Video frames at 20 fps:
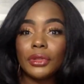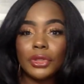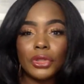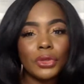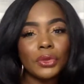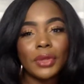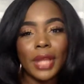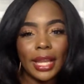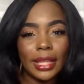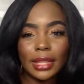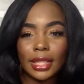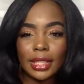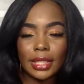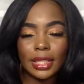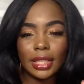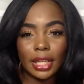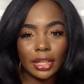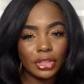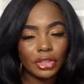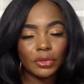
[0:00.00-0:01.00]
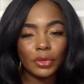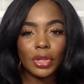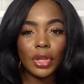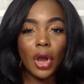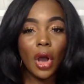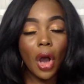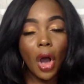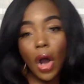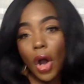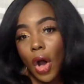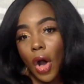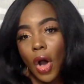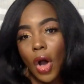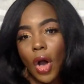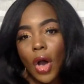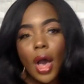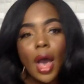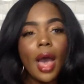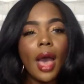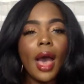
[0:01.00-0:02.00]
do like this luxury
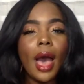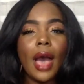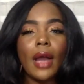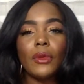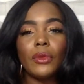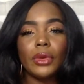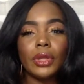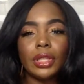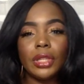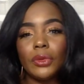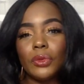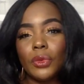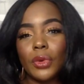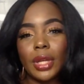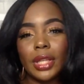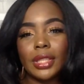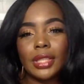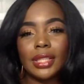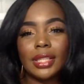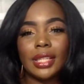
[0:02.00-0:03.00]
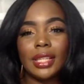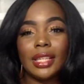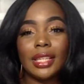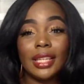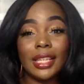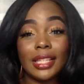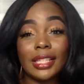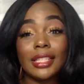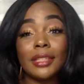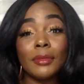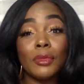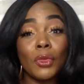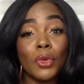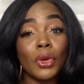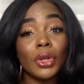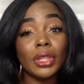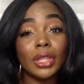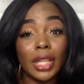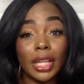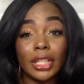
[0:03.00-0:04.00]
haul. I really want to get some
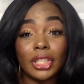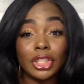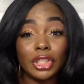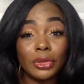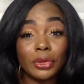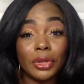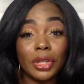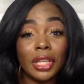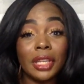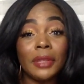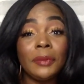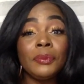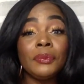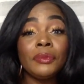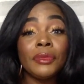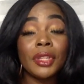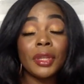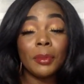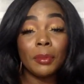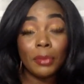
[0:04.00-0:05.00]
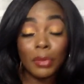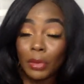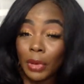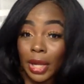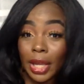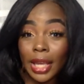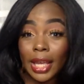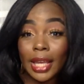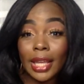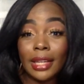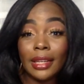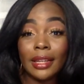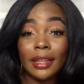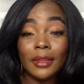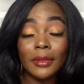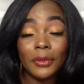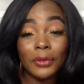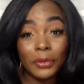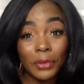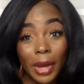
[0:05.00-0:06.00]
more luxury brand
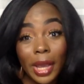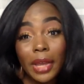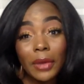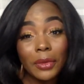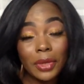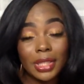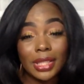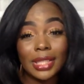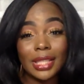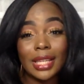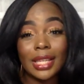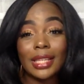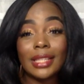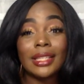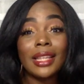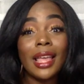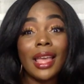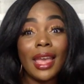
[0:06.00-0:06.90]
fragrances.